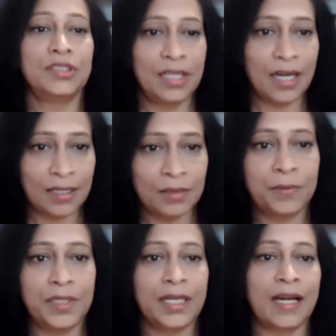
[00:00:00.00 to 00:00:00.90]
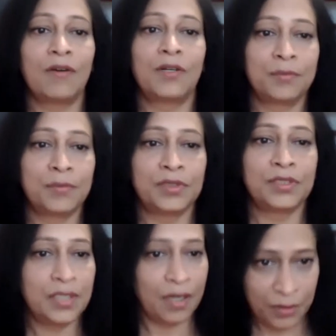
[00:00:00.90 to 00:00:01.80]
you got to be accountable
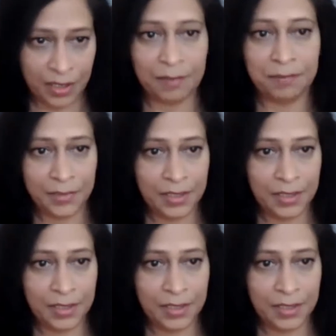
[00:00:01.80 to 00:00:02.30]
to the outcome.